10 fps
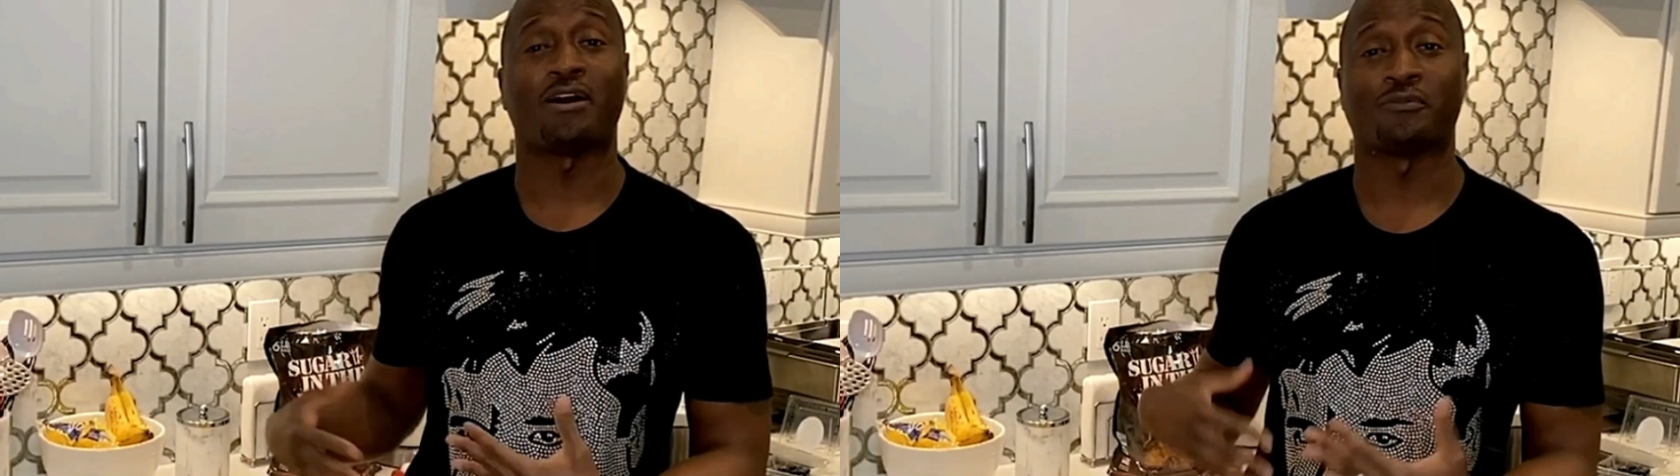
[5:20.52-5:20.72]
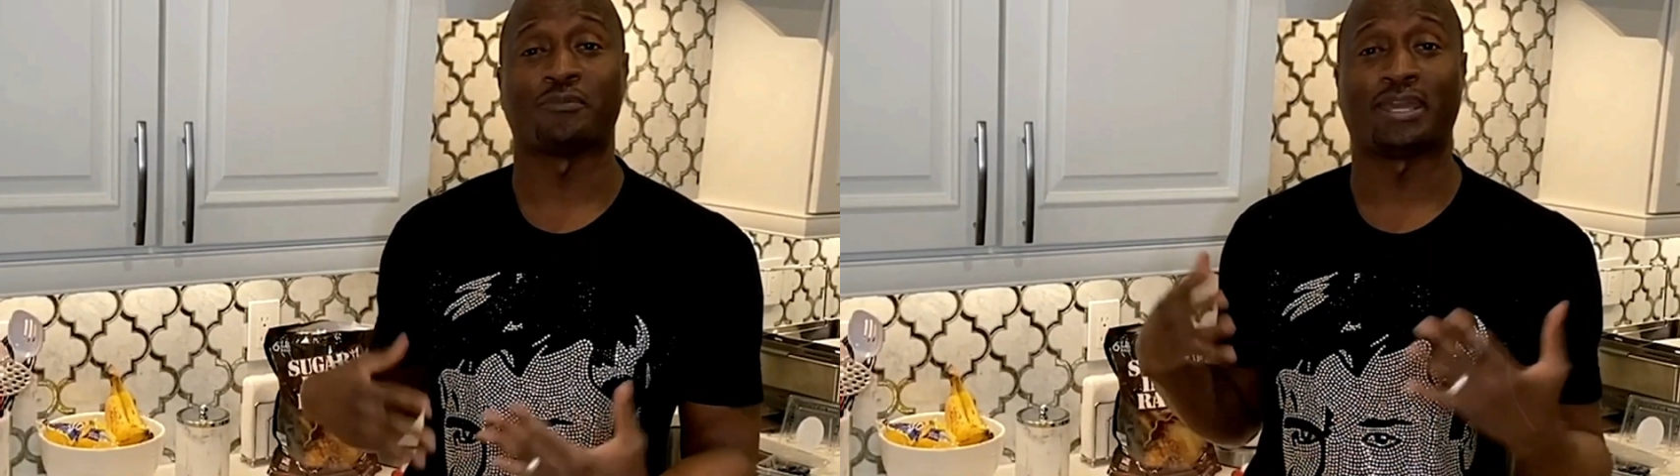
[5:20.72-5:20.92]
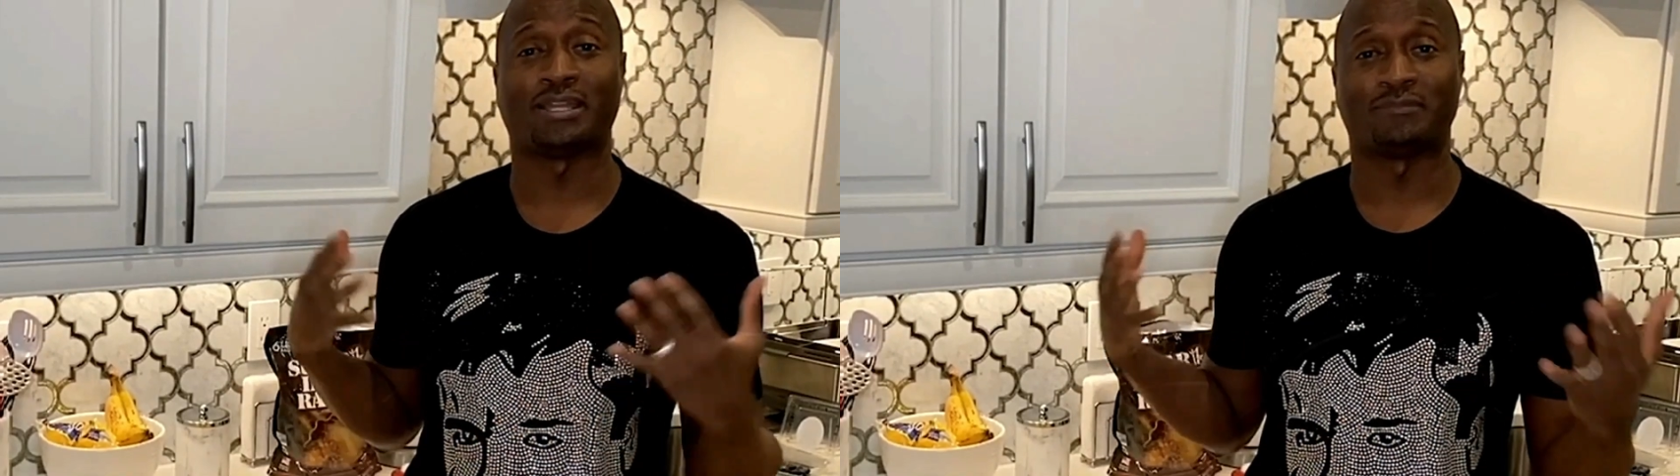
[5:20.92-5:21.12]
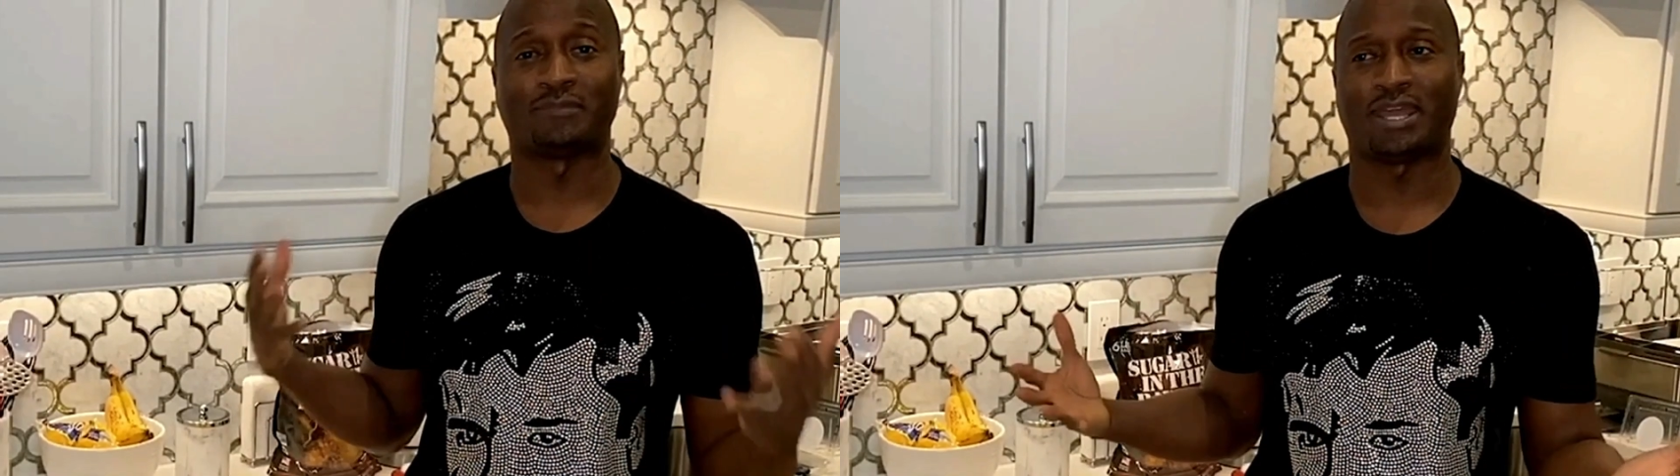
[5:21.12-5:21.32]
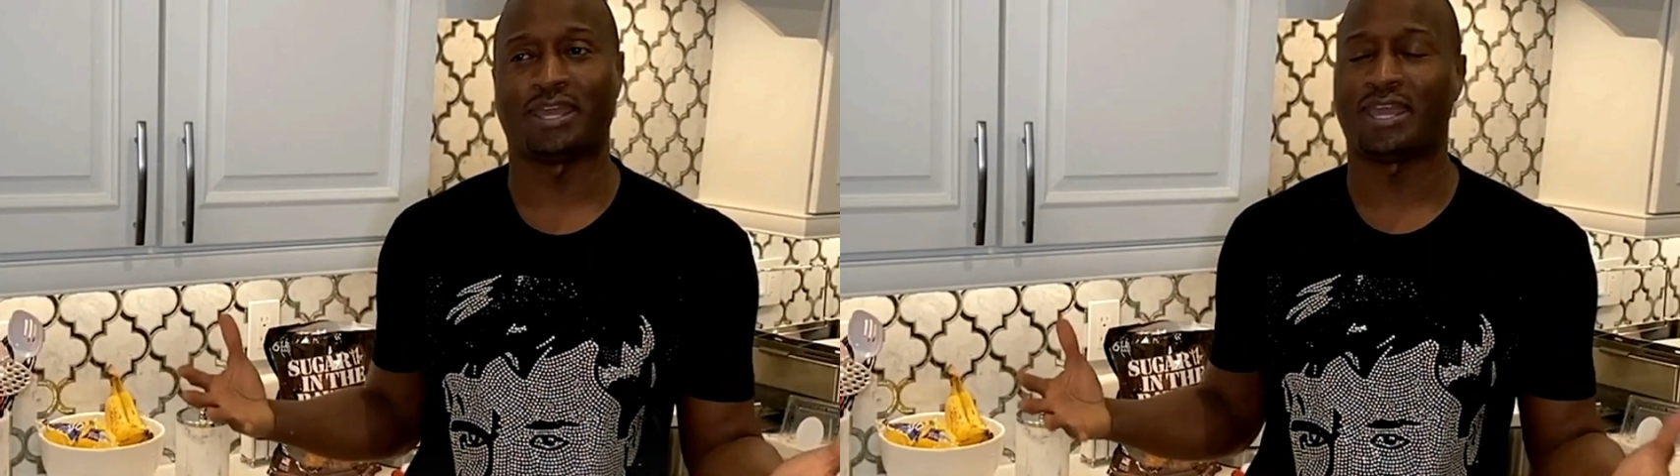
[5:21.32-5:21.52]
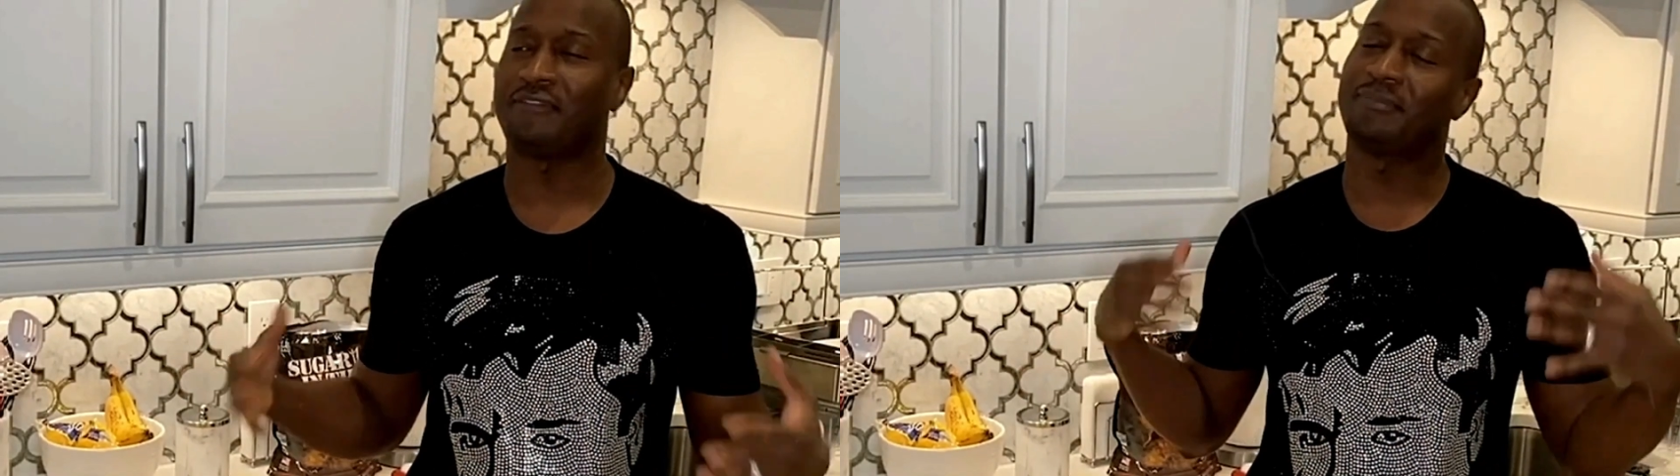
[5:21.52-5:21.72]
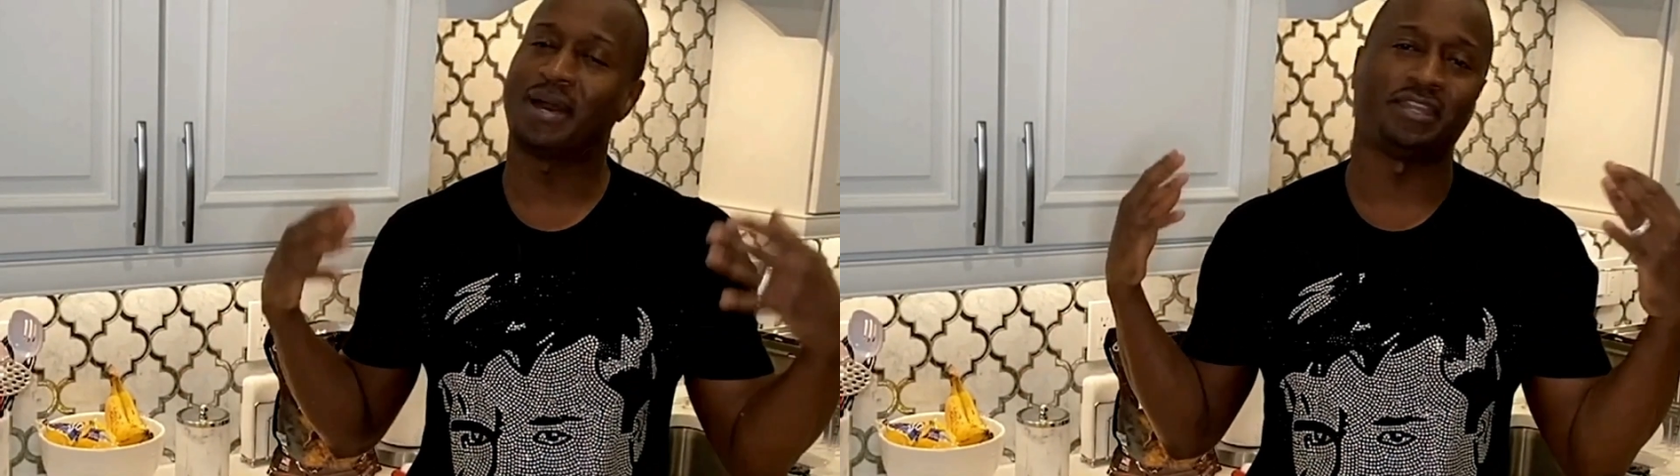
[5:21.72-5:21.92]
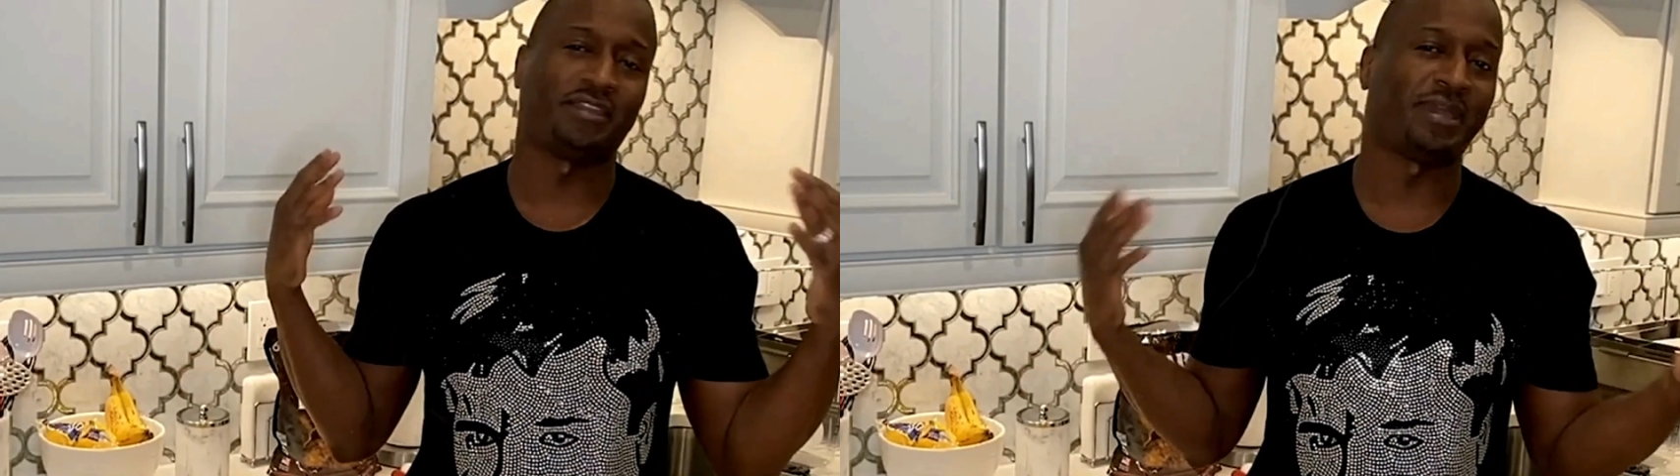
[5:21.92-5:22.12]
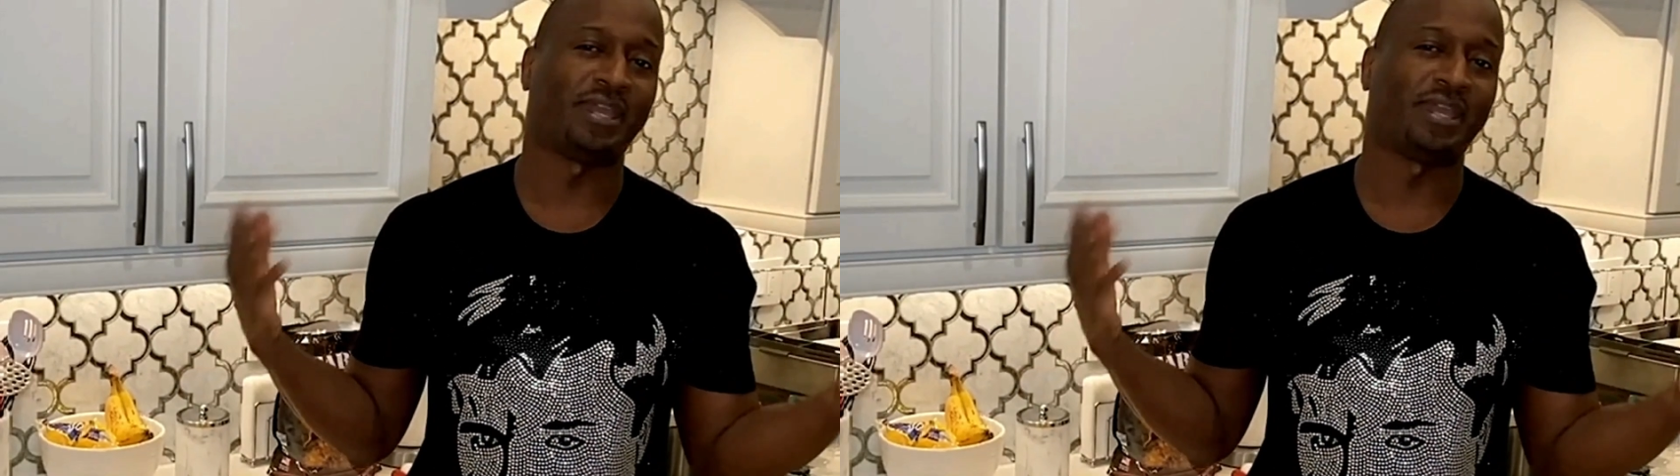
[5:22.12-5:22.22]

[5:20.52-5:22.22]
And this time, it wouldn't be